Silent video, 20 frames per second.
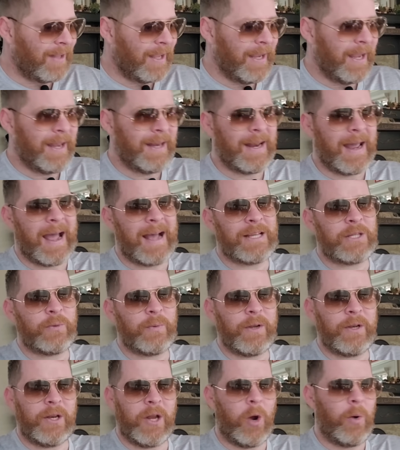And as
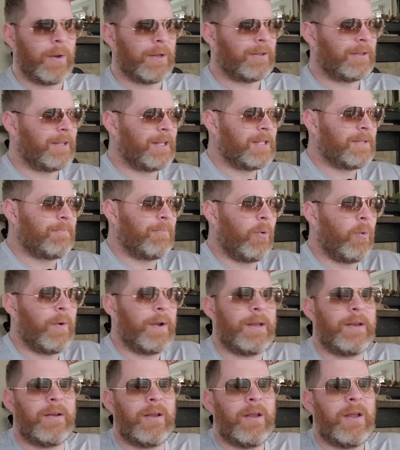we know at this
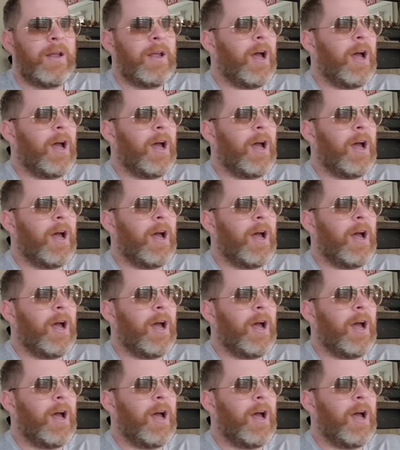point,